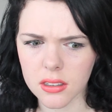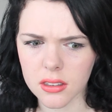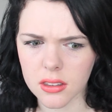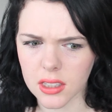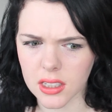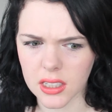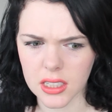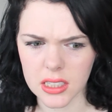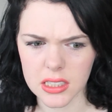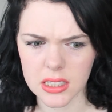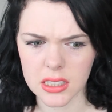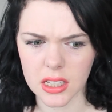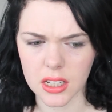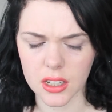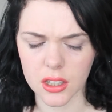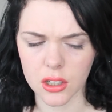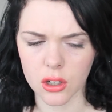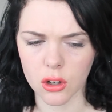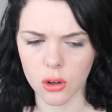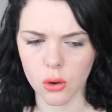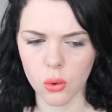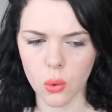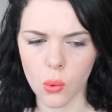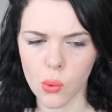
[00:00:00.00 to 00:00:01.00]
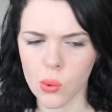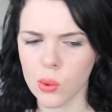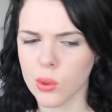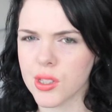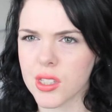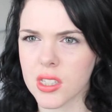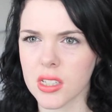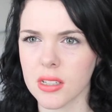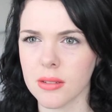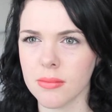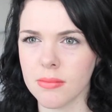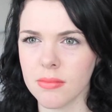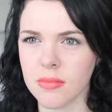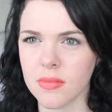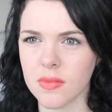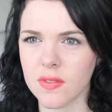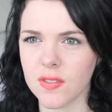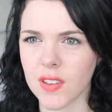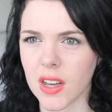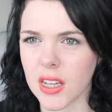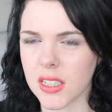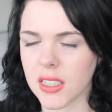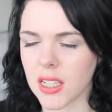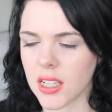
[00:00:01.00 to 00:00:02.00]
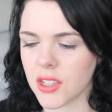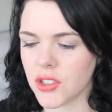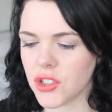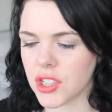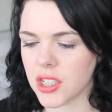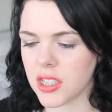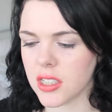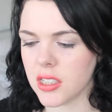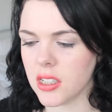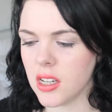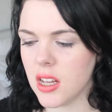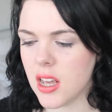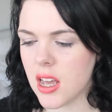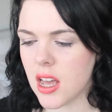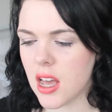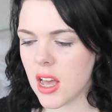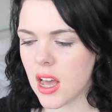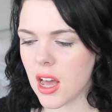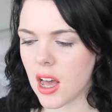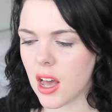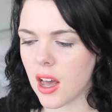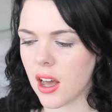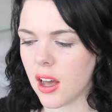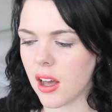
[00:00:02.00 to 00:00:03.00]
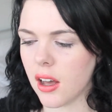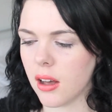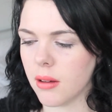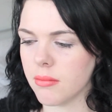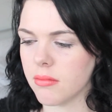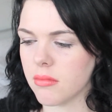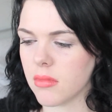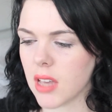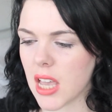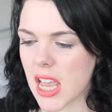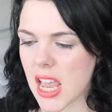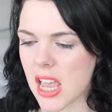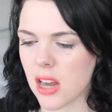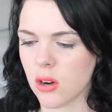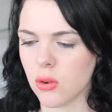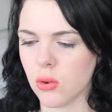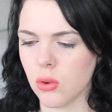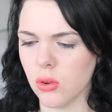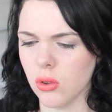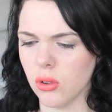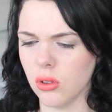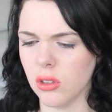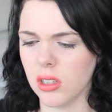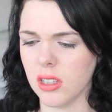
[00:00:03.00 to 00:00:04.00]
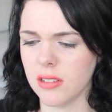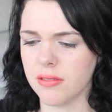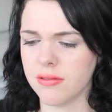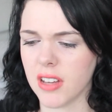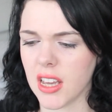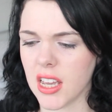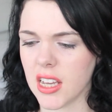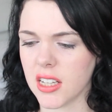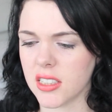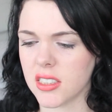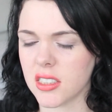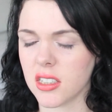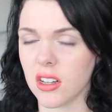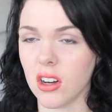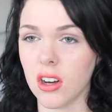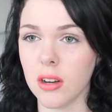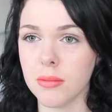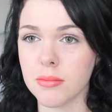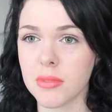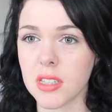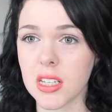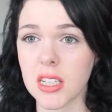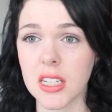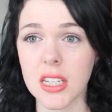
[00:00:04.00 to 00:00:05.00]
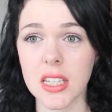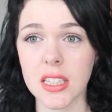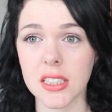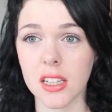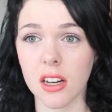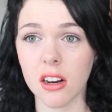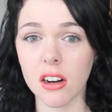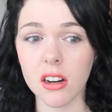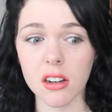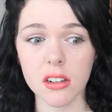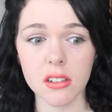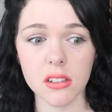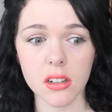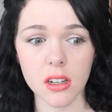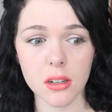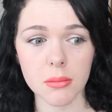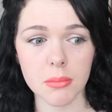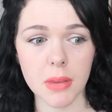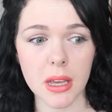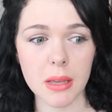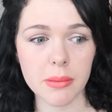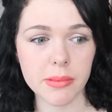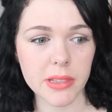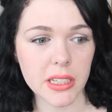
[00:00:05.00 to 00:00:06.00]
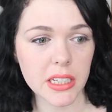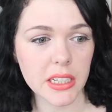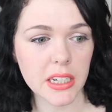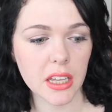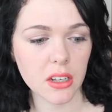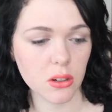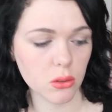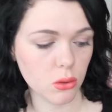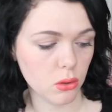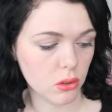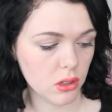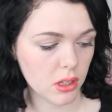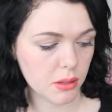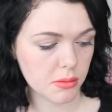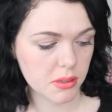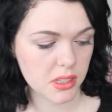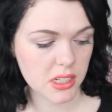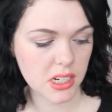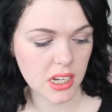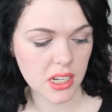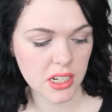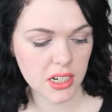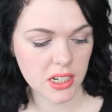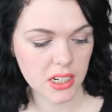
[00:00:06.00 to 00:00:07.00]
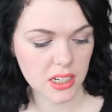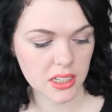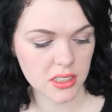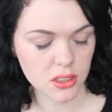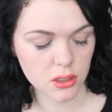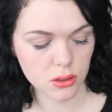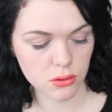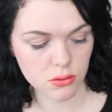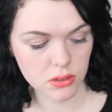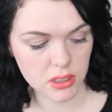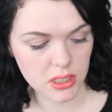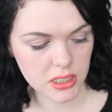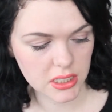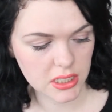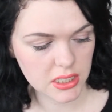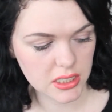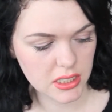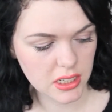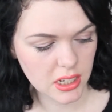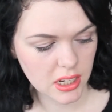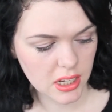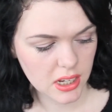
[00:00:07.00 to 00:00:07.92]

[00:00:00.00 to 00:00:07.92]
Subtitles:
think it's like an awesome foundation at all. In fact, I'm thinking that I don't like Maybelline at all. I'm starting to really